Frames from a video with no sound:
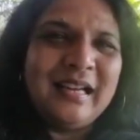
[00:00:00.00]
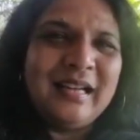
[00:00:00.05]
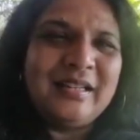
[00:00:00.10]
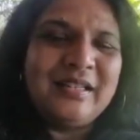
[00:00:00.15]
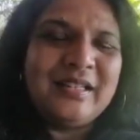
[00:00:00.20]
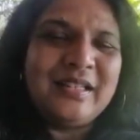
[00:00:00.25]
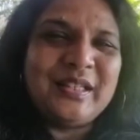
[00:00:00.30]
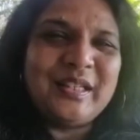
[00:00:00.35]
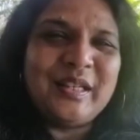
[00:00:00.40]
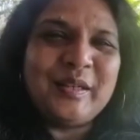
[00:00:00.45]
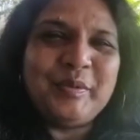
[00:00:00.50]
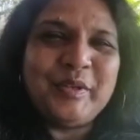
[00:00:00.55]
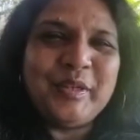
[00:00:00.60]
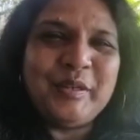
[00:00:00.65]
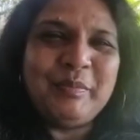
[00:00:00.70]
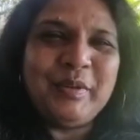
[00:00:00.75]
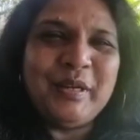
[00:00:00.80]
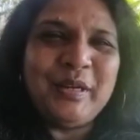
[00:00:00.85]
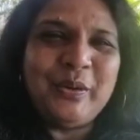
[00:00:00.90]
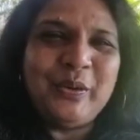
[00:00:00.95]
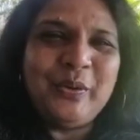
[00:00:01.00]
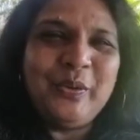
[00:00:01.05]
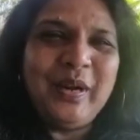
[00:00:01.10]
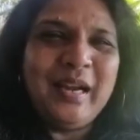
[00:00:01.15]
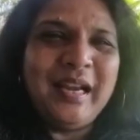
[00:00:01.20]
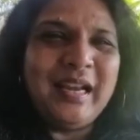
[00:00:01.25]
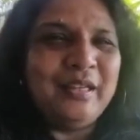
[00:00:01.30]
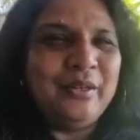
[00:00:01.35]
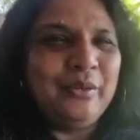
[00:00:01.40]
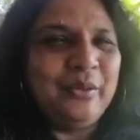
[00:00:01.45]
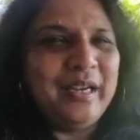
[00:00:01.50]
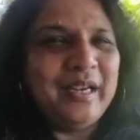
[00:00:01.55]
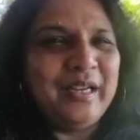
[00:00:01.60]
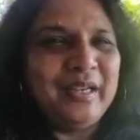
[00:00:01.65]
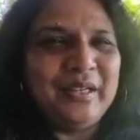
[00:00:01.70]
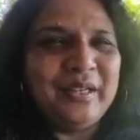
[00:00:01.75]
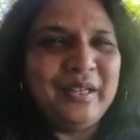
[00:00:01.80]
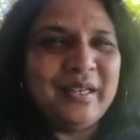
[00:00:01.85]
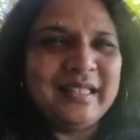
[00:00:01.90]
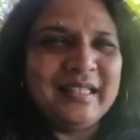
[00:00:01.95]
description below, and you
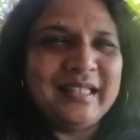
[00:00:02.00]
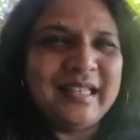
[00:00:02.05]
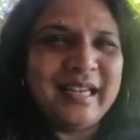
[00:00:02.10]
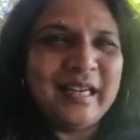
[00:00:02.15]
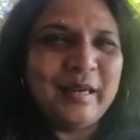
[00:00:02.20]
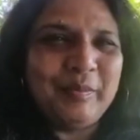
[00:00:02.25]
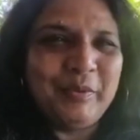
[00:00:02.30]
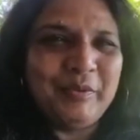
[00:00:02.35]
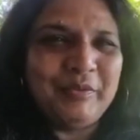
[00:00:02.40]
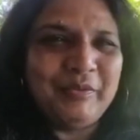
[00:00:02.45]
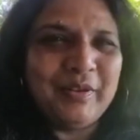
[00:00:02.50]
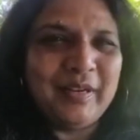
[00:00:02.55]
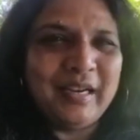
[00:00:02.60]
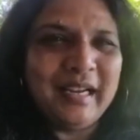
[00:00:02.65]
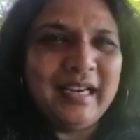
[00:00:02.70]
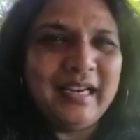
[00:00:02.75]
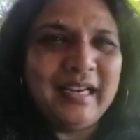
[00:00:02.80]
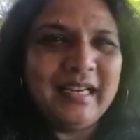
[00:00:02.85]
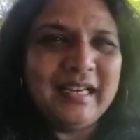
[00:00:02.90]
can sign up if you like.